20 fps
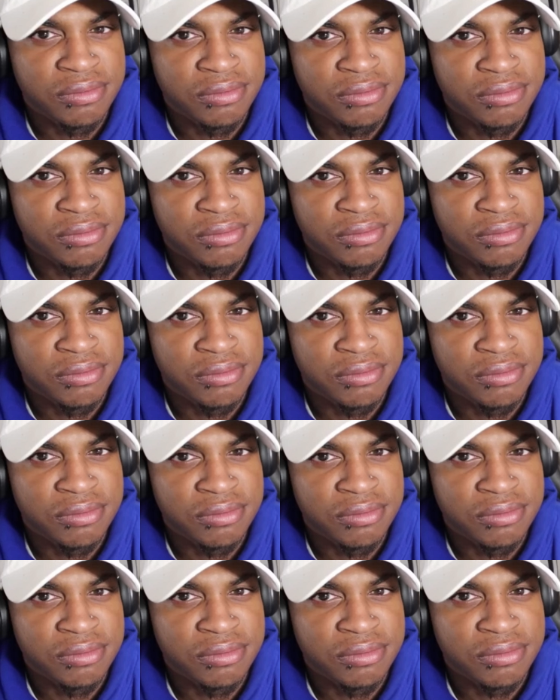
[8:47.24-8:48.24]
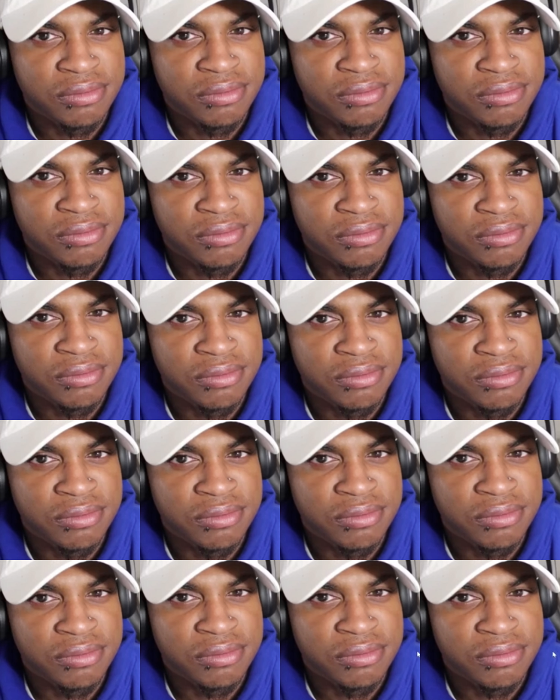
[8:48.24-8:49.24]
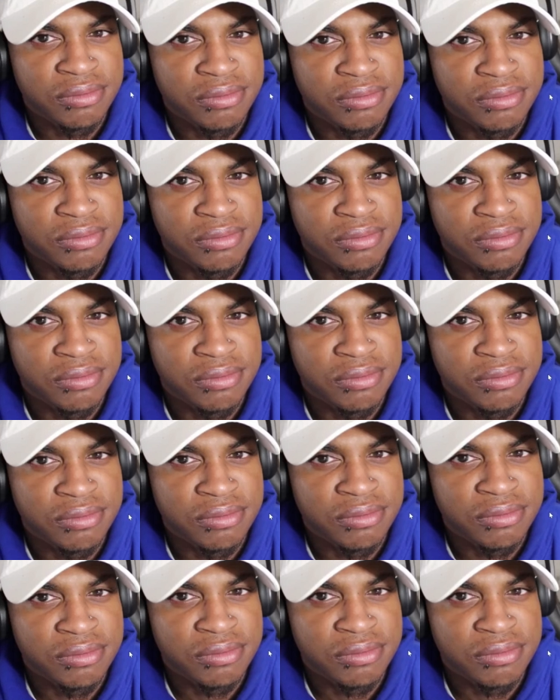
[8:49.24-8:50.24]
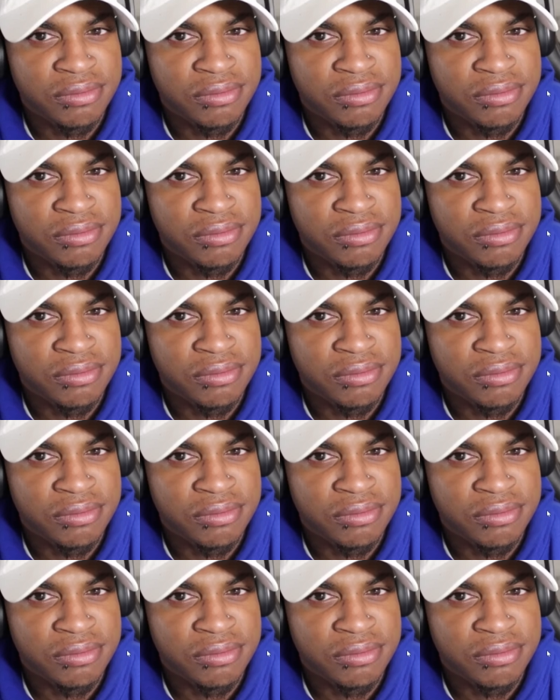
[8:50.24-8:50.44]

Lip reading: No words are spoken by the person on screen.